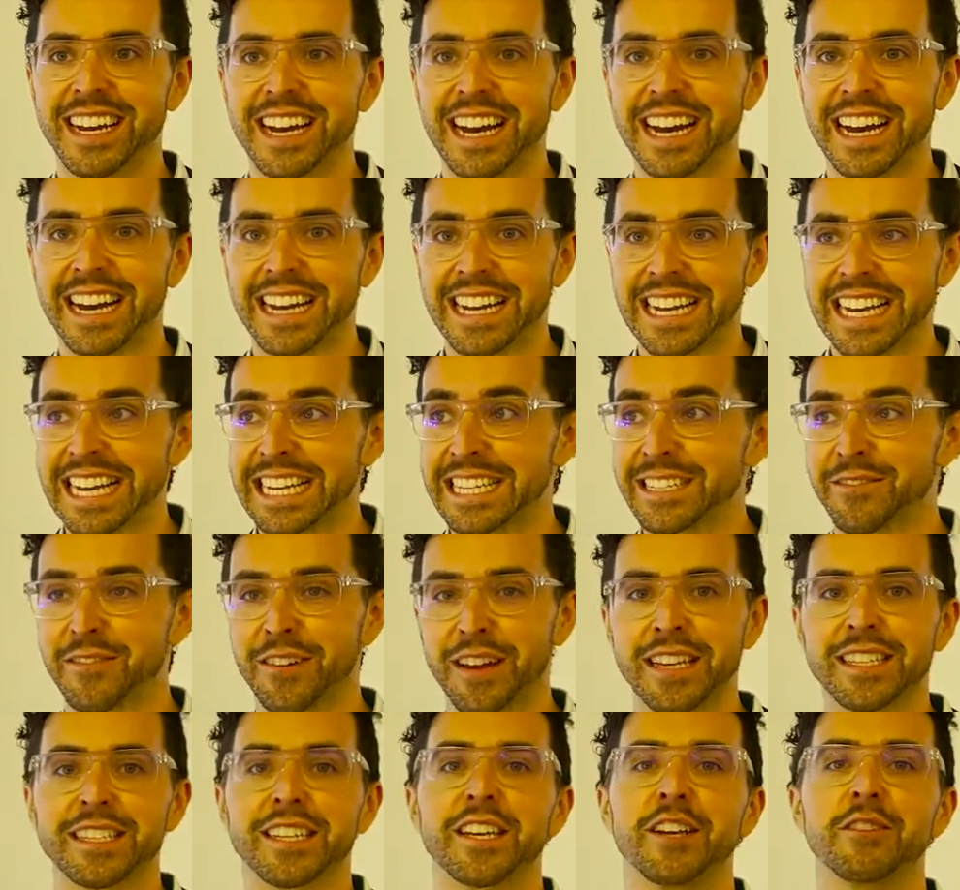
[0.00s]
uh, is, a,
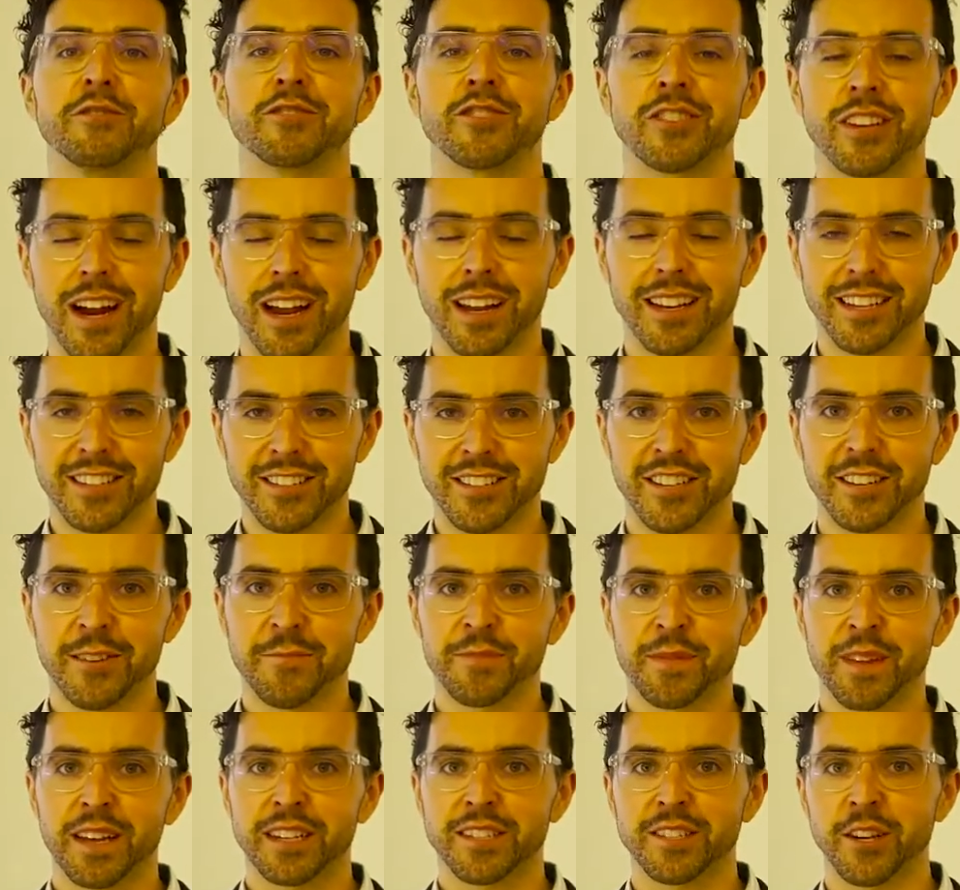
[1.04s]
is a huge challenge.
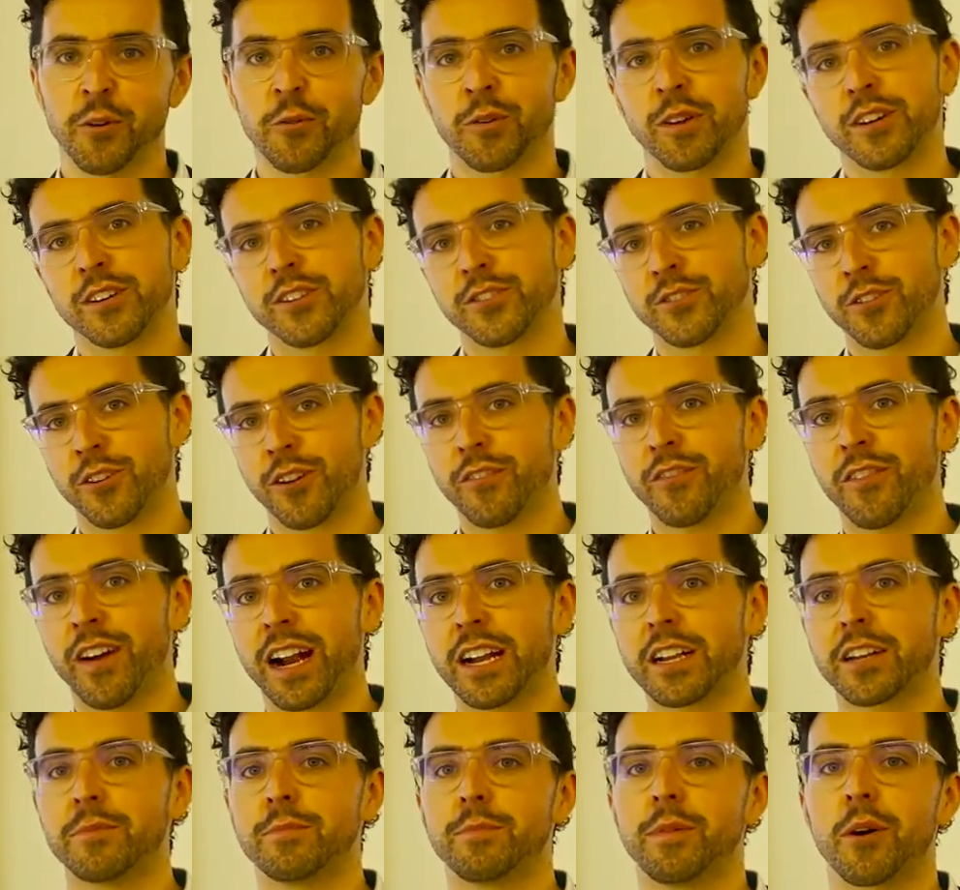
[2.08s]
So
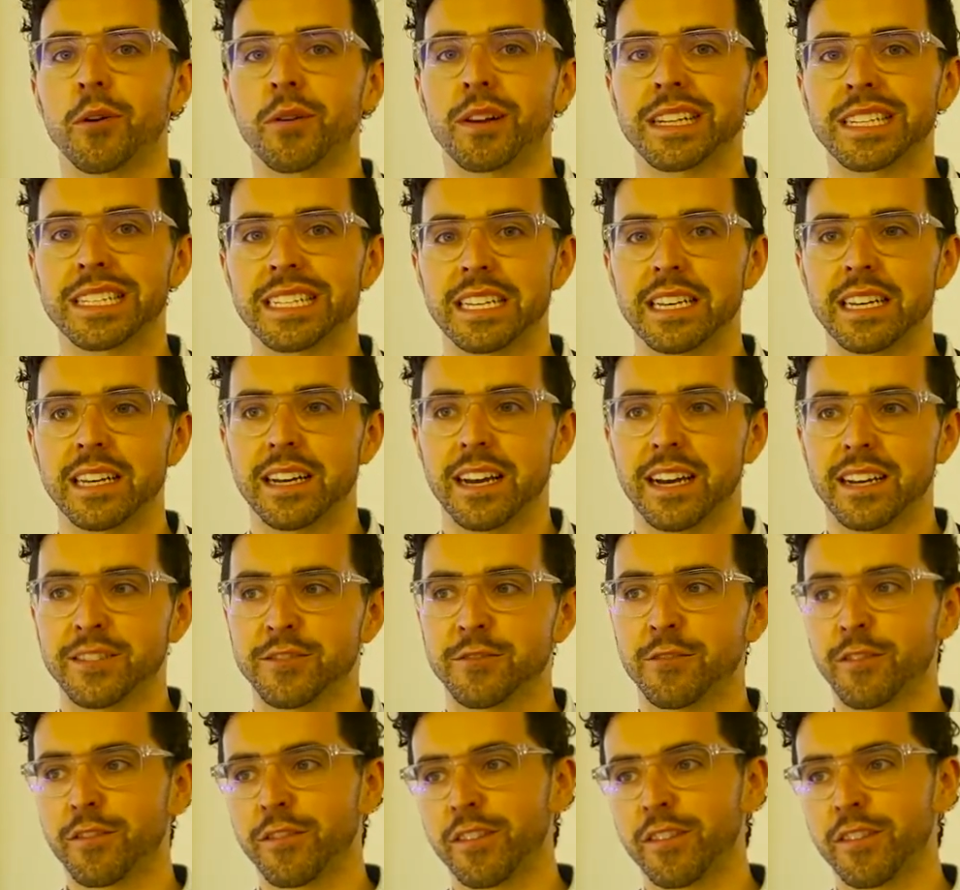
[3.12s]
certified components sort